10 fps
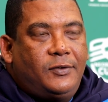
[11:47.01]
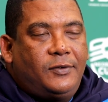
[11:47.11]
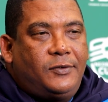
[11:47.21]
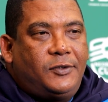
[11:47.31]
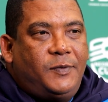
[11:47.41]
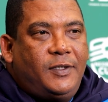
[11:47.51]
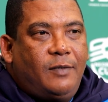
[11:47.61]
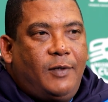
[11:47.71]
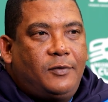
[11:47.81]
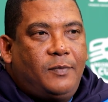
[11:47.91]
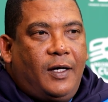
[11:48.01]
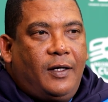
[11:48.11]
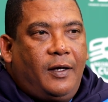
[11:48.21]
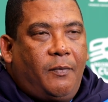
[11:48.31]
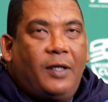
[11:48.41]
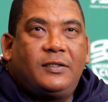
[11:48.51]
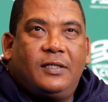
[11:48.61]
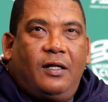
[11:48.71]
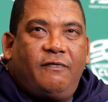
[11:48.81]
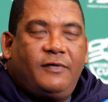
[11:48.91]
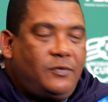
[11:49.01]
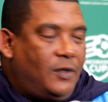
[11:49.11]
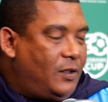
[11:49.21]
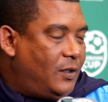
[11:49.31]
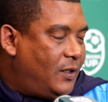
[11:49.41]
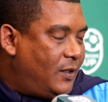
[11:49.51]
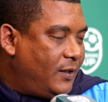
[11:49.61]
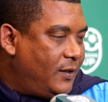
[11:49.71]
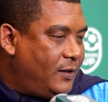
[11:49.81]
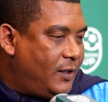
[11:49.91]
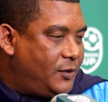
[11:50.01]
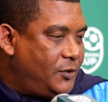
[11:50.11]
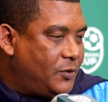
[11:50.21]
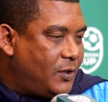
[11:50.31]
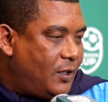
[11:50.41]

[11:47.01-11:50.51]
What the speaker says: to speak about myself as well in the Duke.